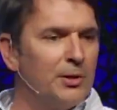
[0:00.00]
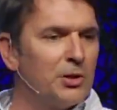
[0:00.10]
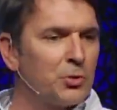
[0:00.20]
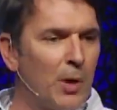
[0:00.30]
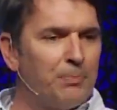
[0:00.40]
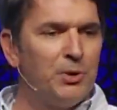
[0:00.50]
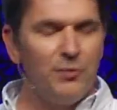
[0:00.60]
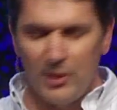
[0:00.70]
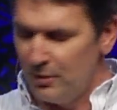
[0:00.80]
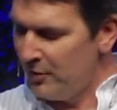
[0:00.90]
disruptive
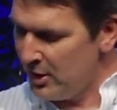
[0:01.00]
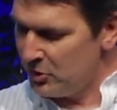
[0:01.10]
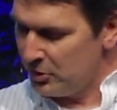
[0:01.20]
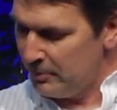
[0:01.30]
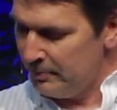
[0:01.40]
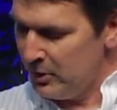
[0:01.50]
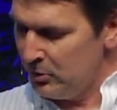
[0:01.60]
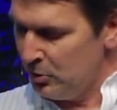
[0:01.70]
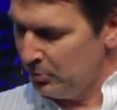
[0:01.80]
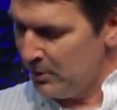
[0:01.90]
innovation in
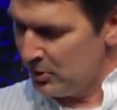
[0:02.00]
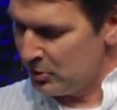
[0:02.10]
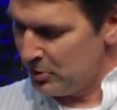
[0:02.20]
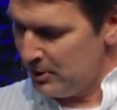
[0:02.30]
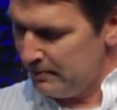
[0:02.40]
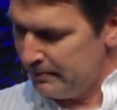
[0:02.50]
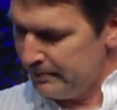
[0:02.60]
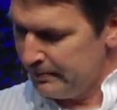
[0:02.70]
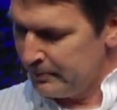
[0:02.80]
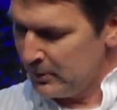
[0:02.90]
youth ministry
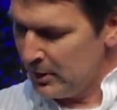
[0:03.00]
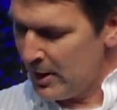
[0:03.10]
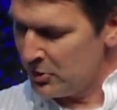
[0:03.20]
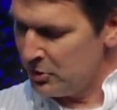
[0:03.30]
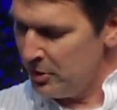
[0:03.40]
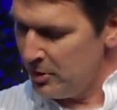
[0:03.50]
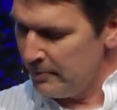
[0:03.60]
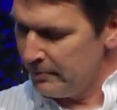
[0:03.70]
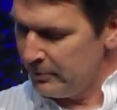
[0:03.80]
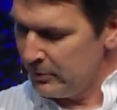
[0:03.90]
last year.
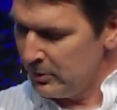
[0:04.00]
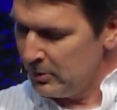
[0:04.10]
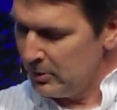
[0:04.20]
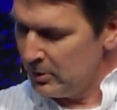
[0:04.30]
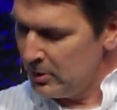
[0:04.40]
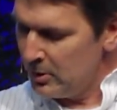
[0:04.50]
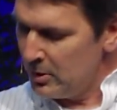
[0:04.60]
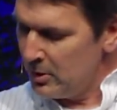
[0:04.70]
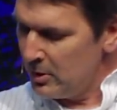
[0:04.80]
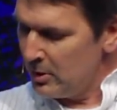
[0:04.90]

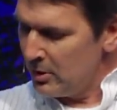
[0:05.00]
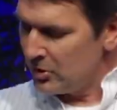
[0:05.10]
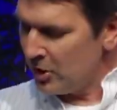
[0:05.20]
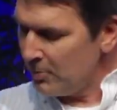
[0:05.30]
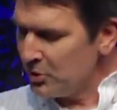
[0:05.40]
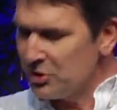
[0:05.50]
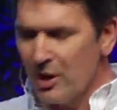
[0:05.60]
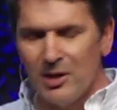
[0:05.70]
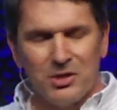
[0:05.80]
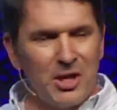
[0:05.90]
Some
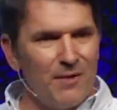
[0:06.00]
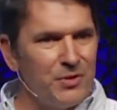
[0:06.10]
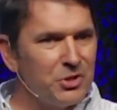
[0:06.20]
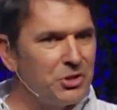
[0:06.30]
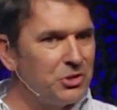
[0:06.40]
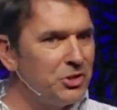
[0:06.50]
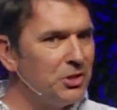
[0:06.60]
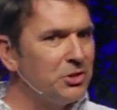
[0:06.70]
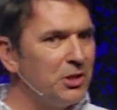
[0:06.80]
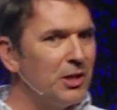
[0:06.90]
studies have this
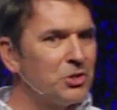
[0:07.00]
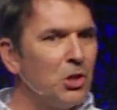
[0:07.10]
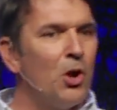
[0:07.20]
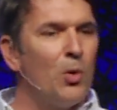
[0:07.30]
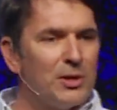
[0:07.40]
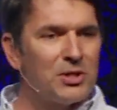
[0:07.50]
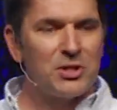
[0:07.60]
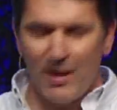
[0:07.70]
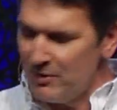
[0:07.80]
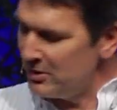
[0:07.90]
statistic as low as
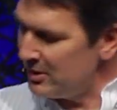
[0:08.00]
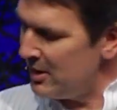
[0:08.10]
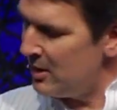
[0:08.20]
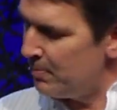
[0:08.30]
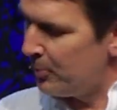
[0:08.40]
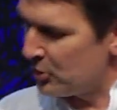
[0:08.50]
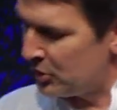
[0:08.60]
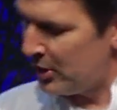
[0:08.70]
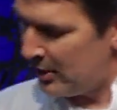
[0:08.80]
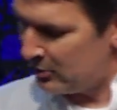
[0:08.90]

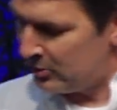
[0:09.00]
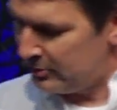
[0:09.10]
17%.